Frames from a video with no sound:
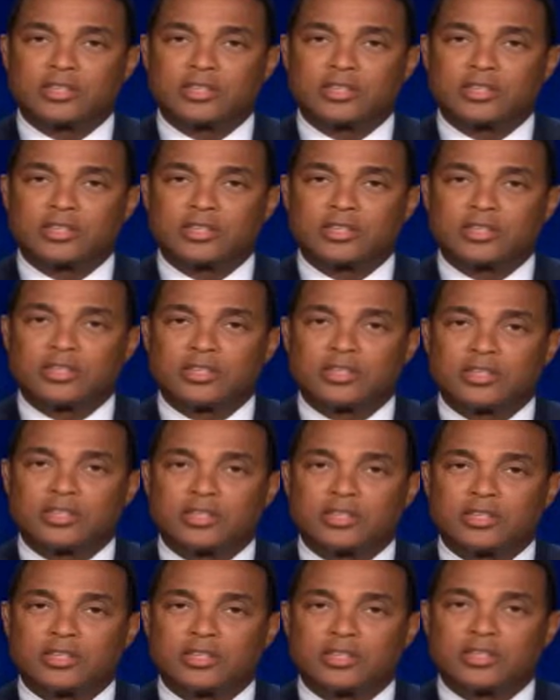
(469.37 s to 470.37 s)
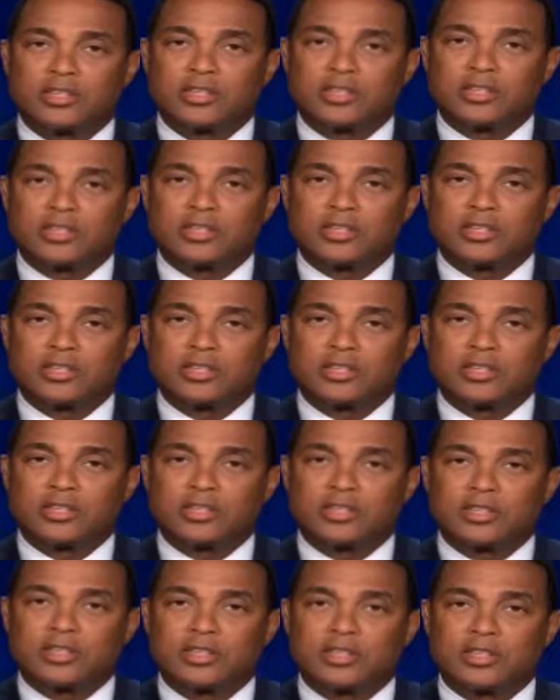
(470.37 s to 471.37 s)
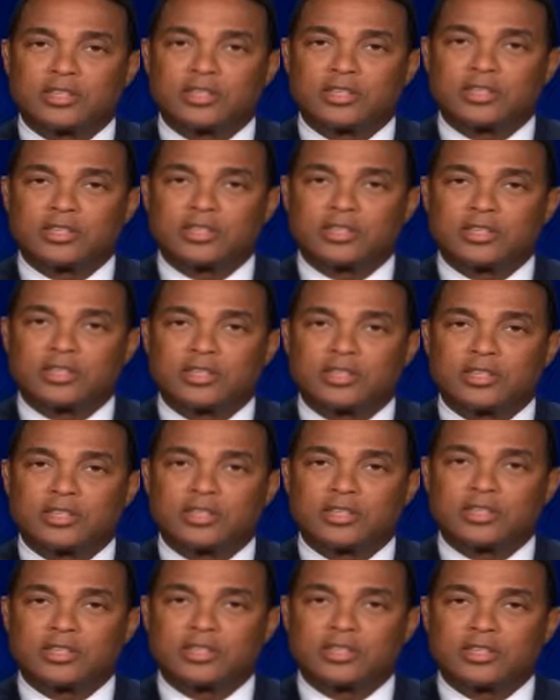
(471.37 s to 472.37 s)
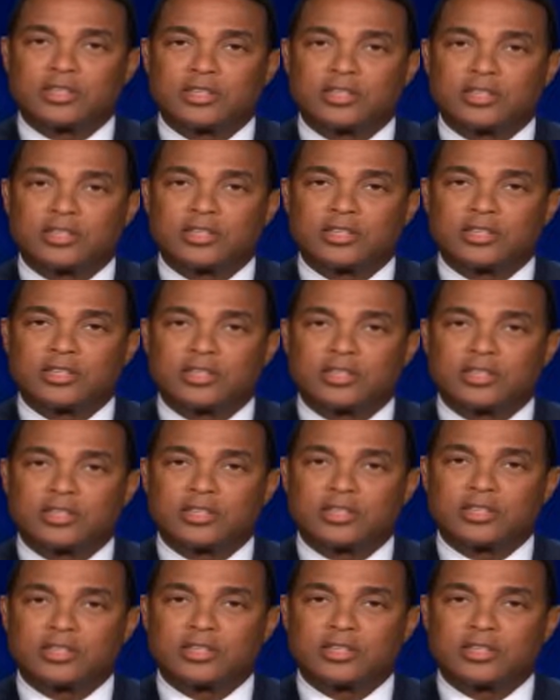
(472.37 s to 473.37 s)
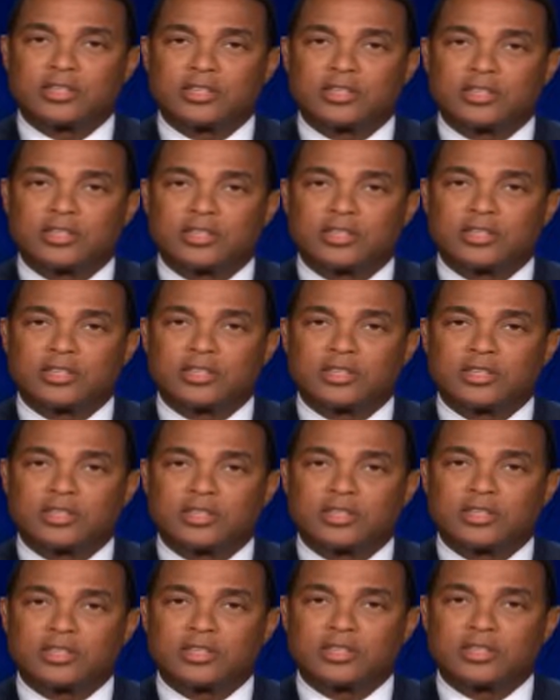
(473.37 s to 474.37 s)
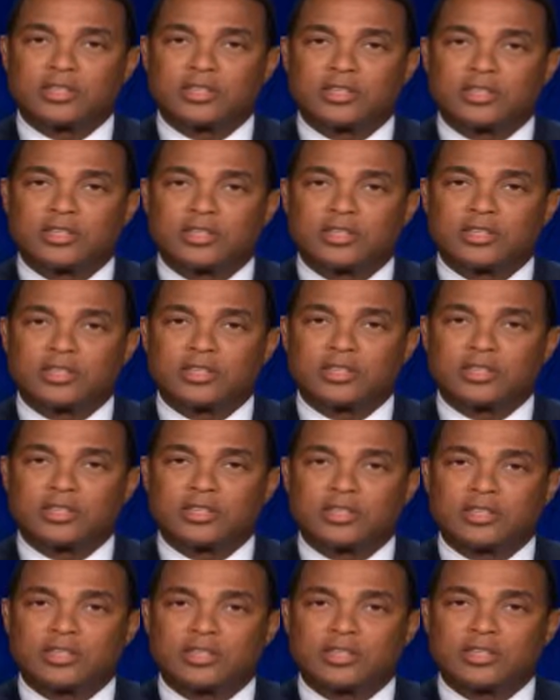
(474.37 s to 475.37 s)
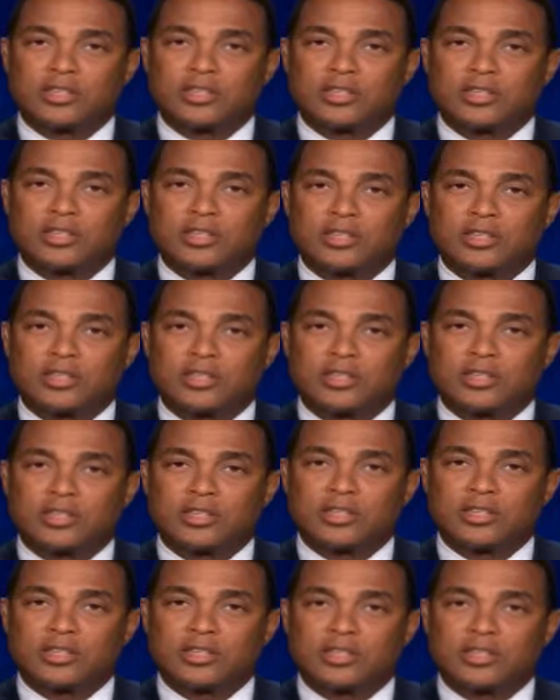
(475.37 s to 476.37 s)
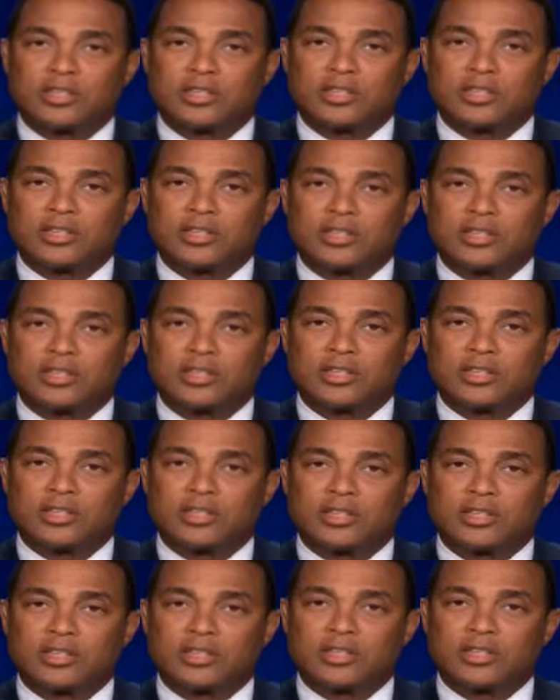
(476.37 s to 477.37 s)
[no speech]